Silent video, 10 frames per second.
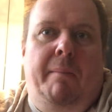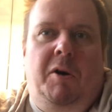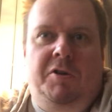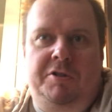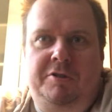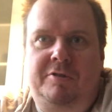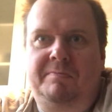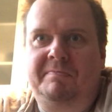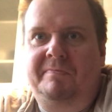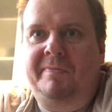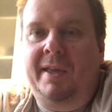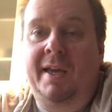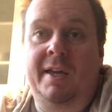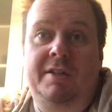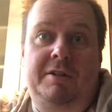Box.
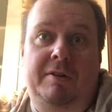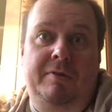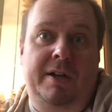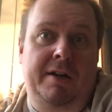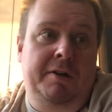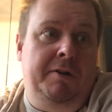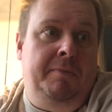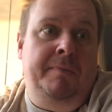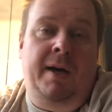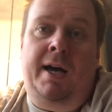So there you go.